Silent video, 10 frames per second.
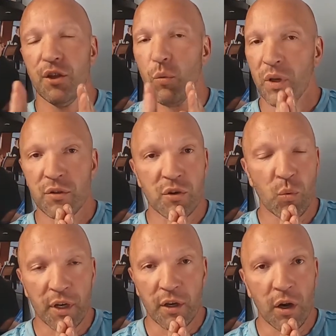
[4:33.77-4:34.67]
Your windows are
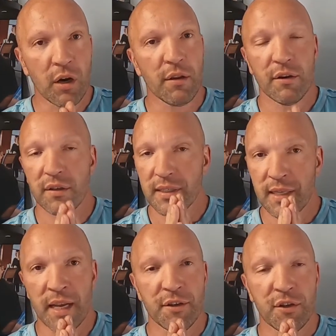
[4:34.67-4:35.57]
working hard, they're
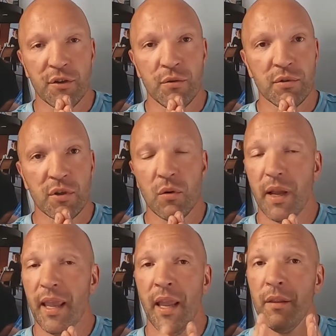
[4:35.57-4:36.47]
designed to do
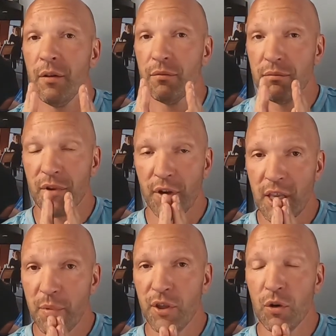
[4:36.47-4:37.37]
so, and they're
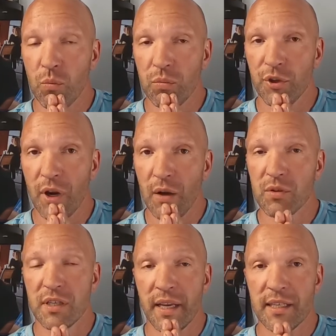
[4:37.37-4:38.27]
keeping your
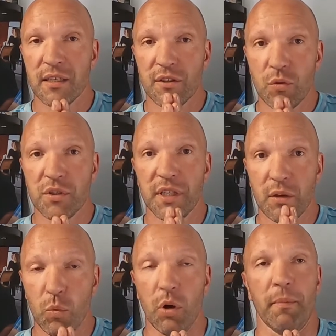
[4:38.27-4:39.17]
house nice and toasty
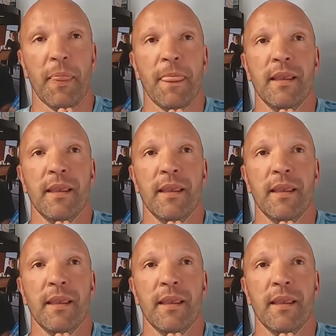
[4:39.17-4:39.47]
and warm.